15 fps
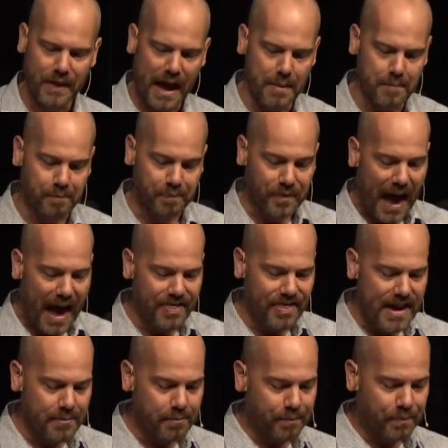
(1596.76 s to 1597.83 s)

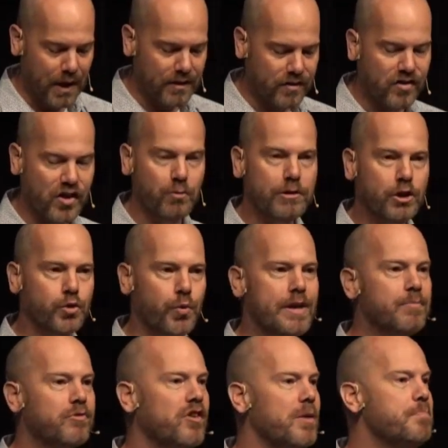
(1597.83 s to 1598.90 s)
So
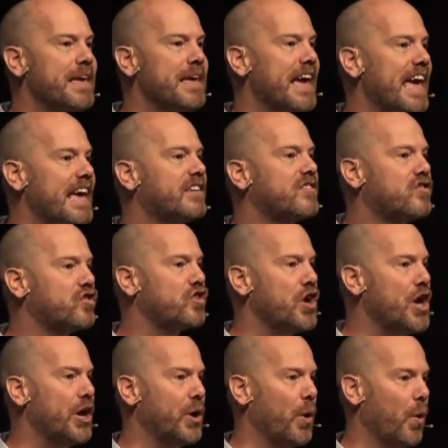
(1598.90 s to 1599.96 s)
dreams can be
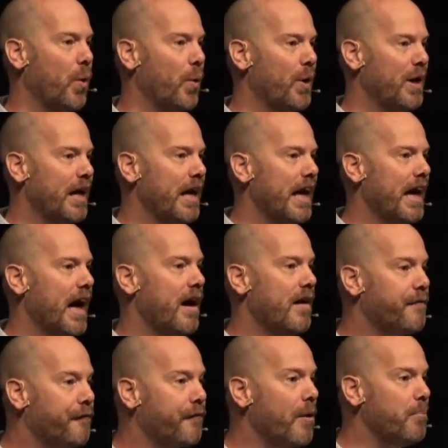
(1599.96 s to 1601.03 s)
external
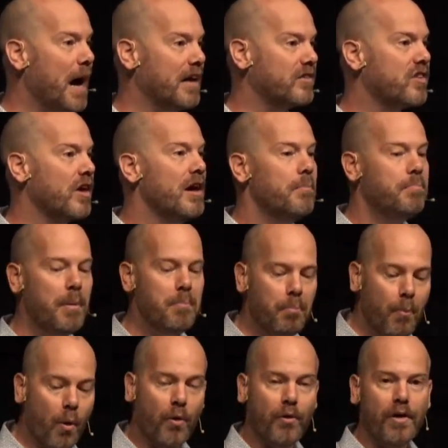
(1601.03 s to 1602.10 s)
from us. But
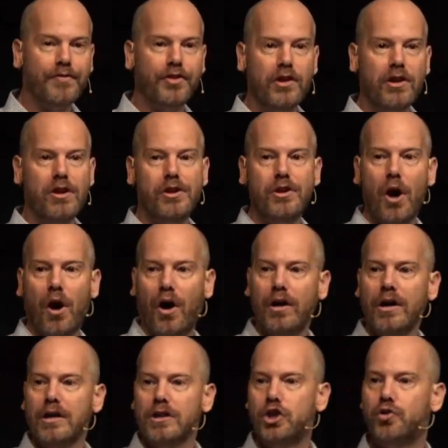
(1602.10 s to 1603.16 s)
more often than
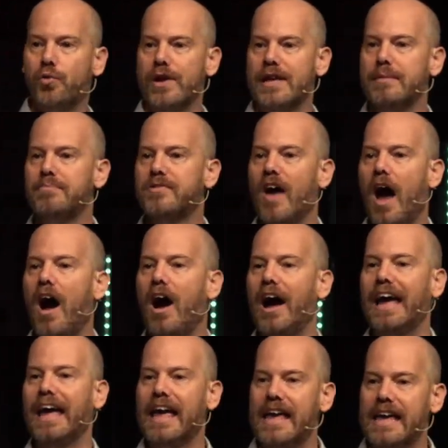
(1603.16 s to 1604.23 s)
not, dreams are
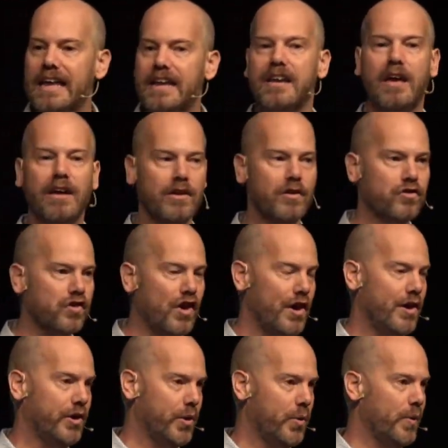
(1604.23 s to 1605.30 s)
internal.
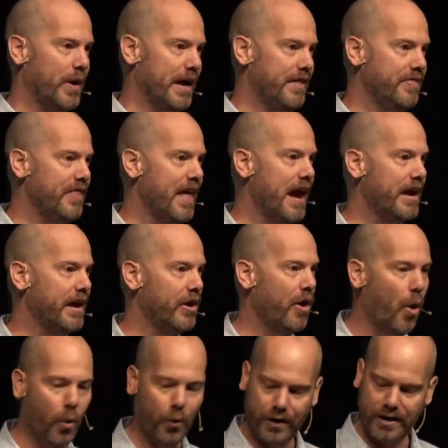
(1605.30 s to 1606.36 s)
Internal in their
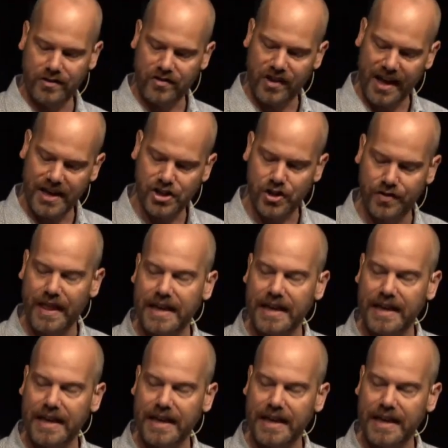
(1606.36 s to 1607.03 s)
orientation.